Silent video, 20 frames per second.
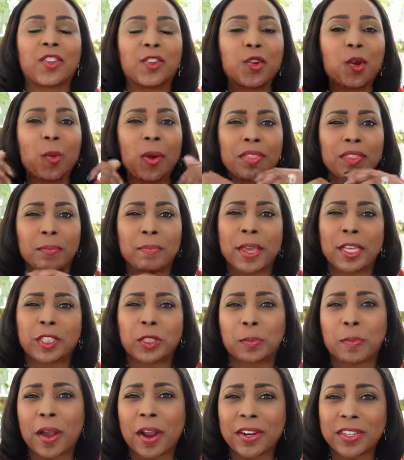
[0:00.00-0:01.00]
you know what the
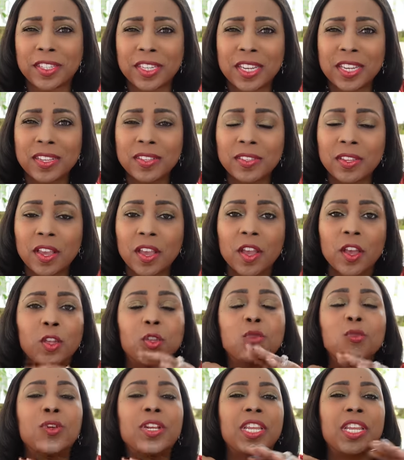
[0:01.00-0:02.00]
best part is?
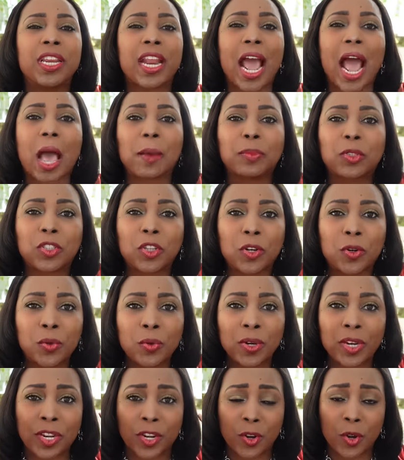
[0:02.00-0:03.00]
You need
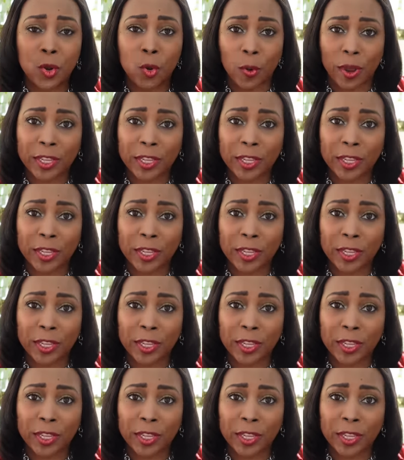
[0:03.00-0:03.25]
absolutely no